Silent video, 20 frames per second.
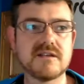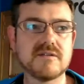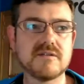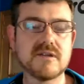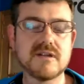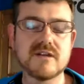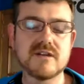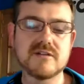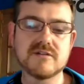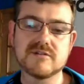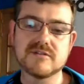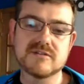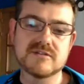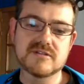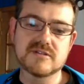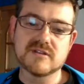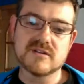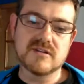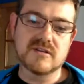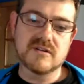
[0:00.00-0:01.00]
we know
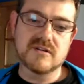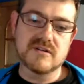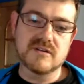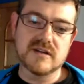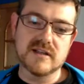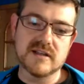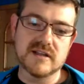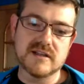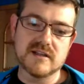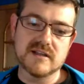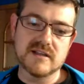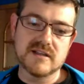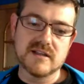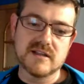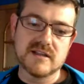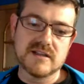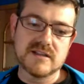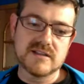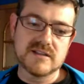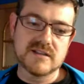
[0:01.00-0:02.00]
only
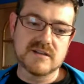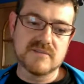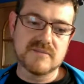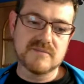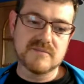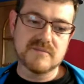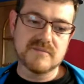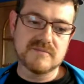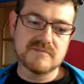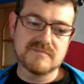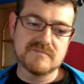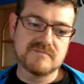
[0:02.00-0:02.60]
some